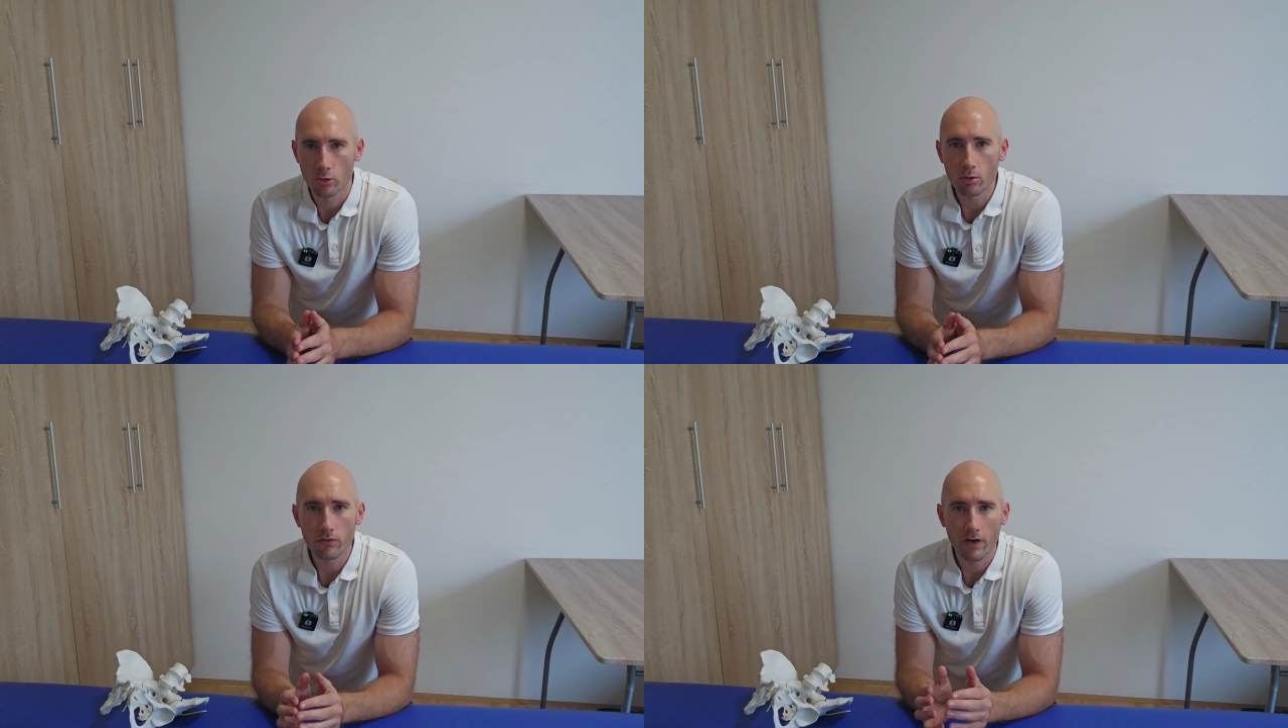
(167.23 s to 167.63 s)

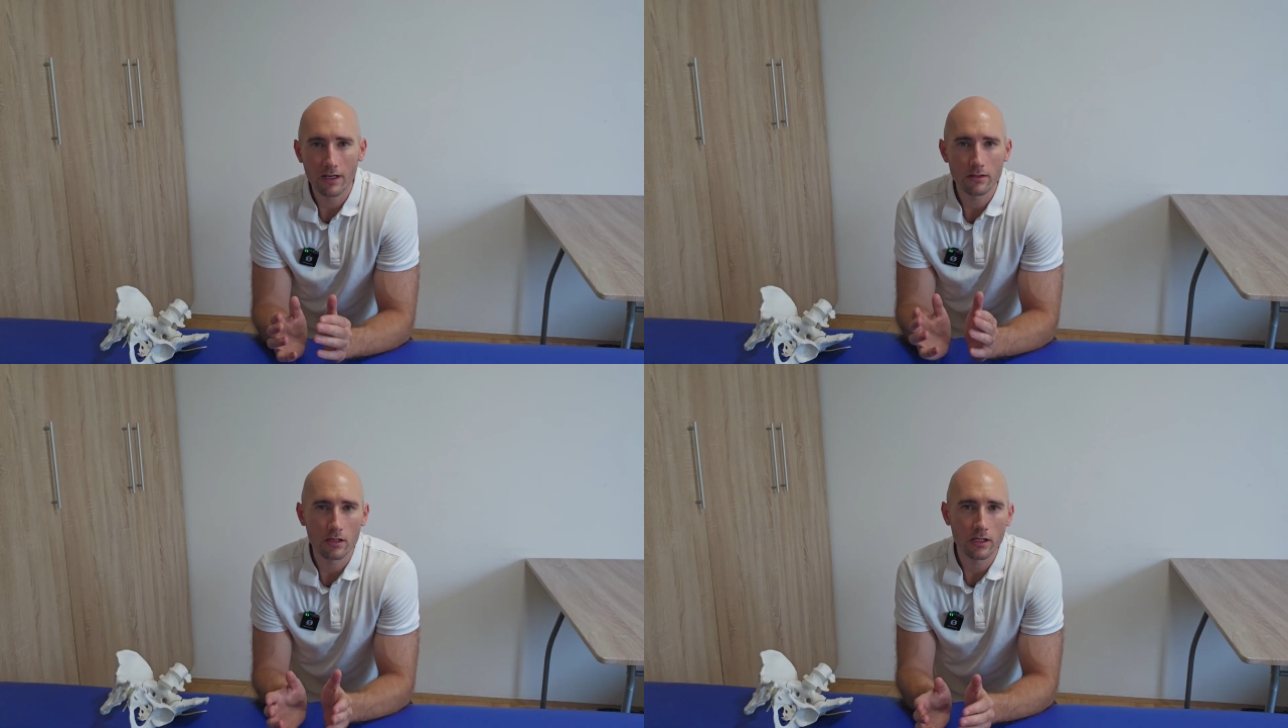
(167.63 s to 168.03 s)
You'll
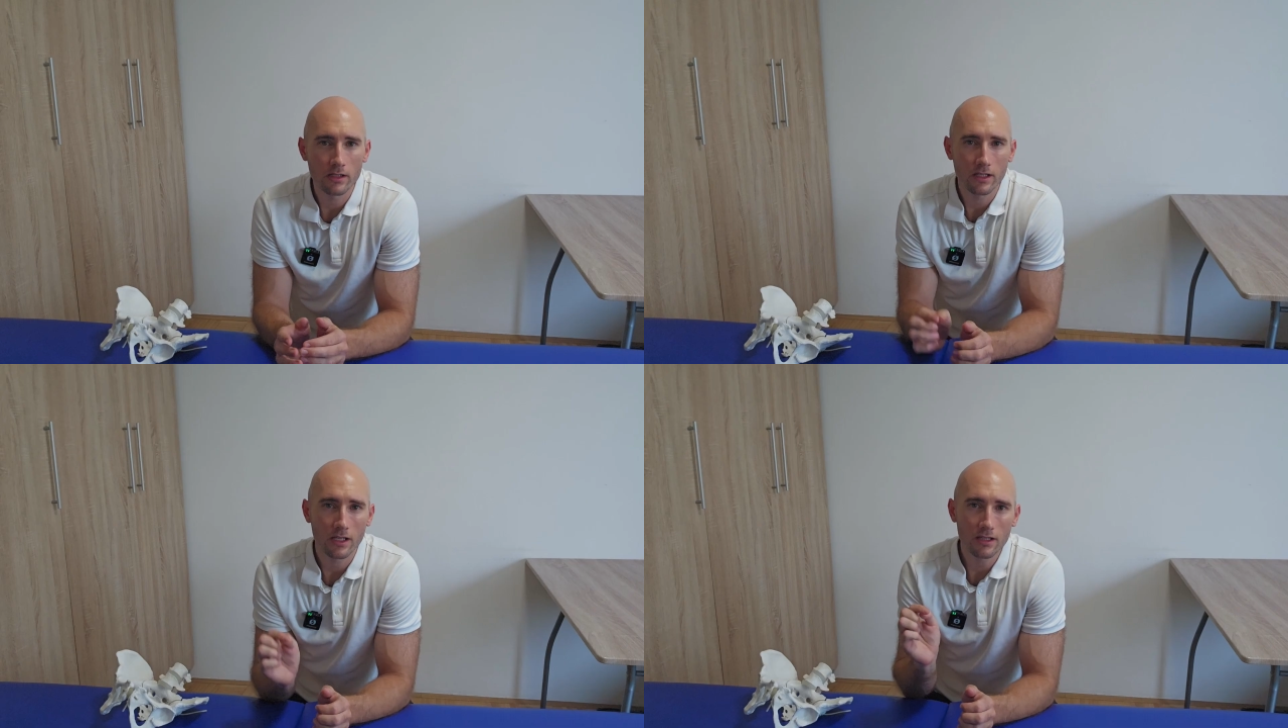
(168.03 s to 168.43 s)
find the
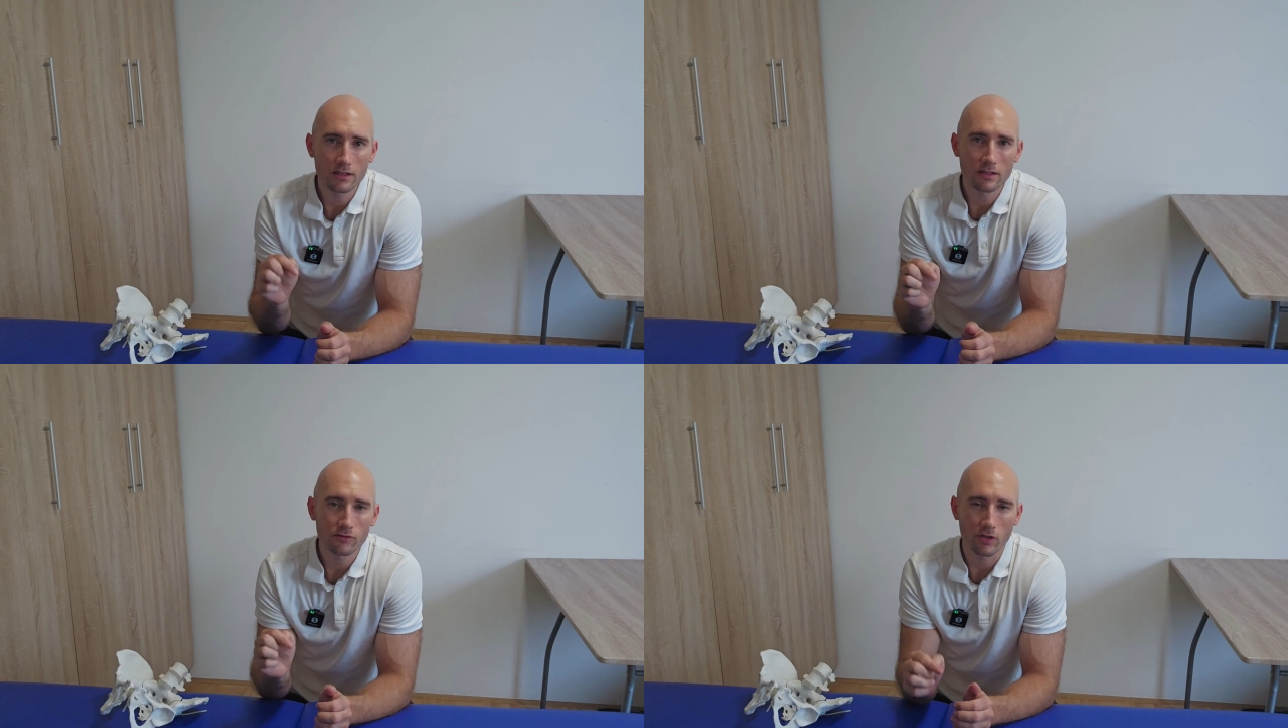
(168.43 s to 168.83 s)
link in
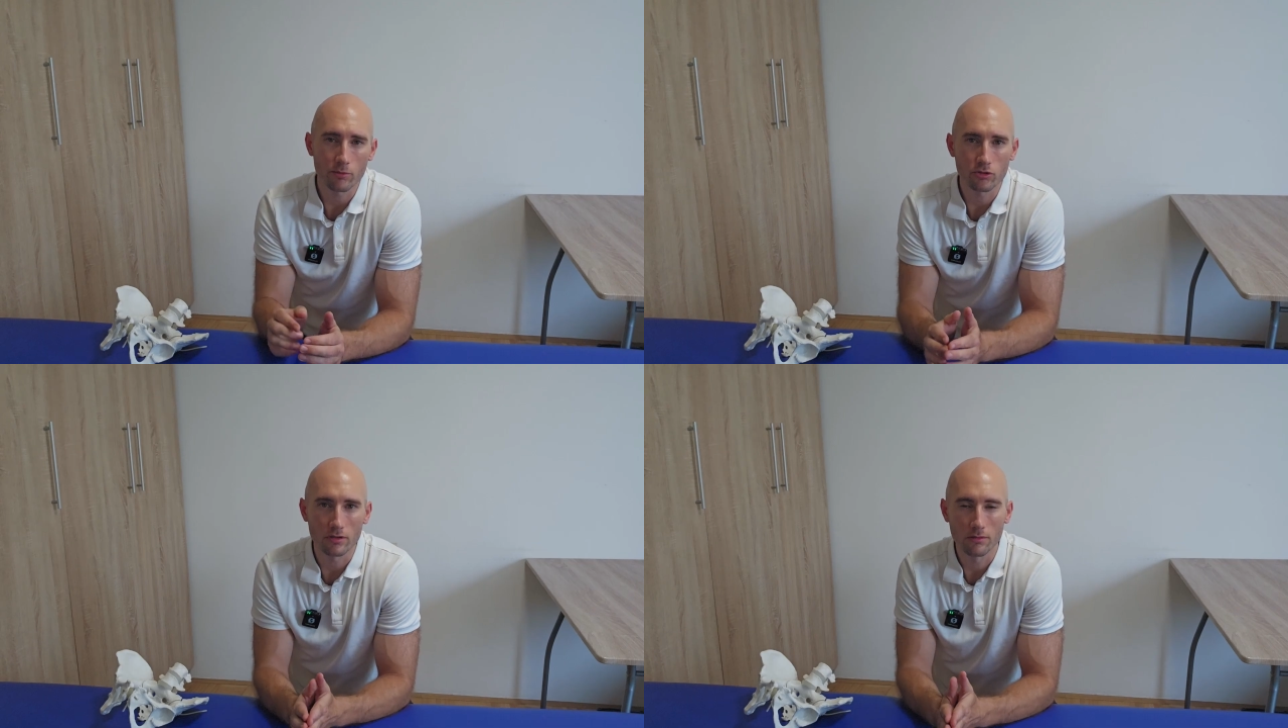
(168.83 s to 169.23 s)
the
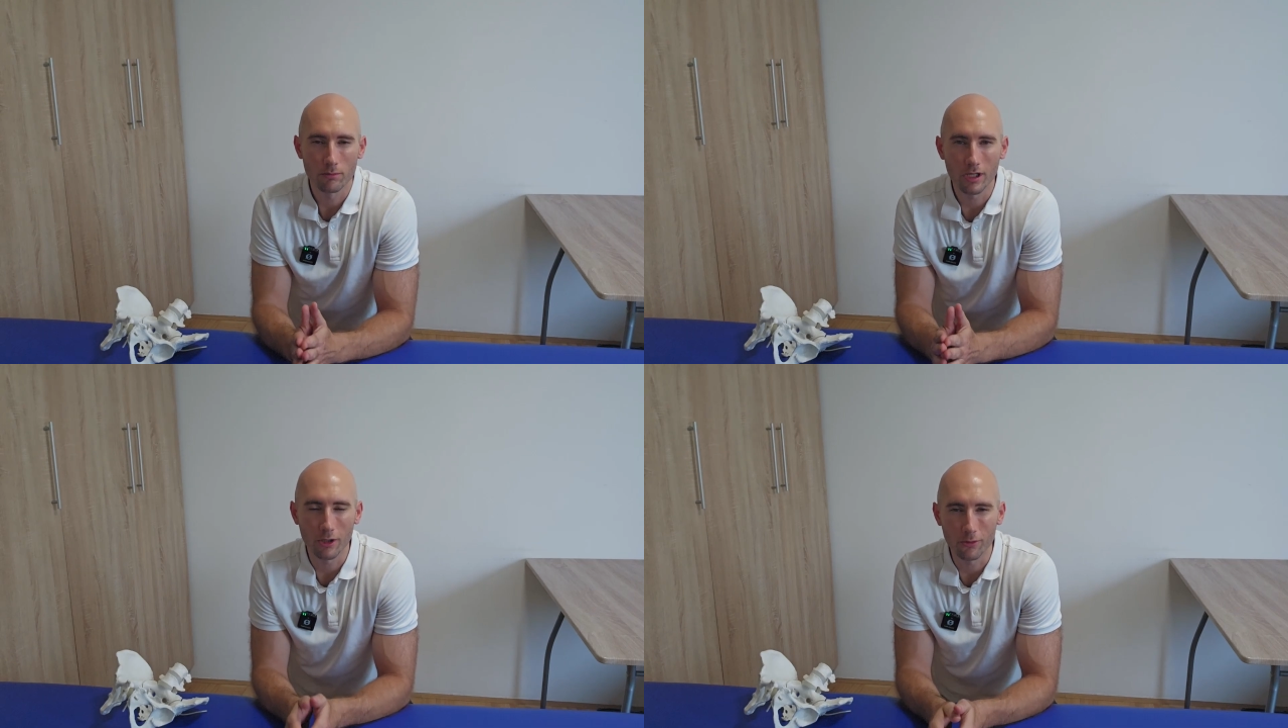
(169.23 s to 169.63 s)

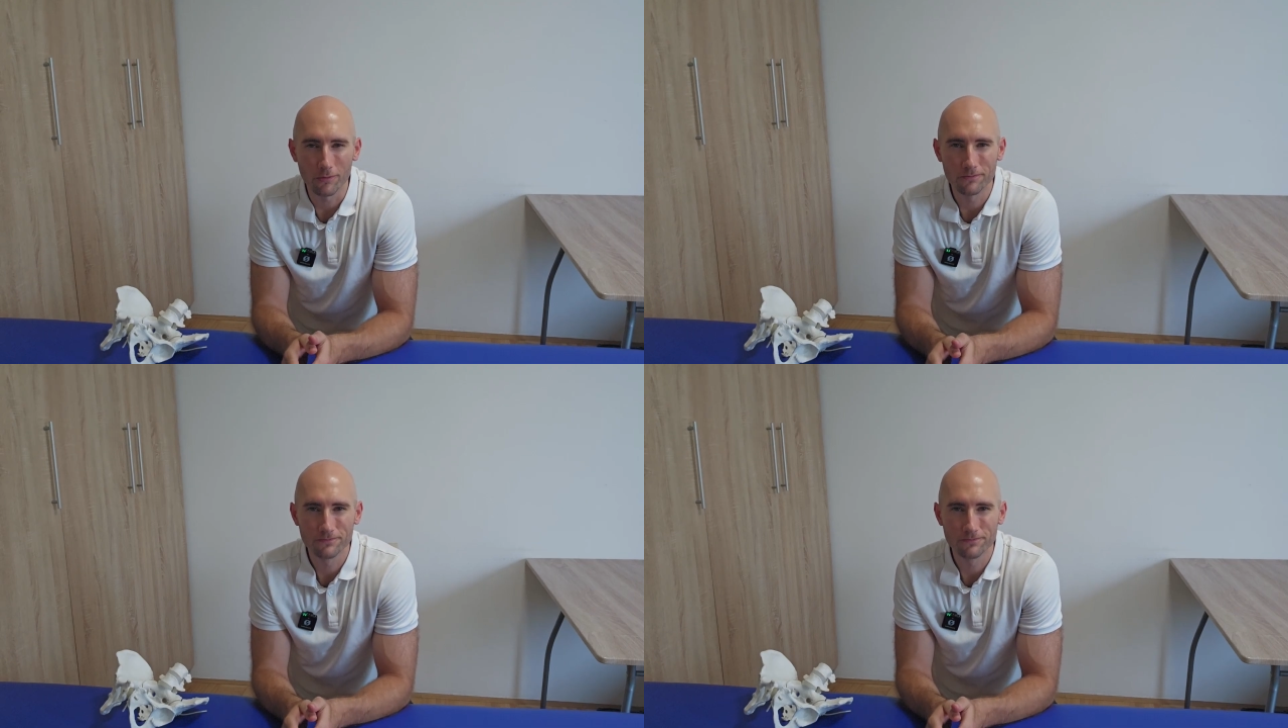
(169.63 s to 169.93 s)
description below.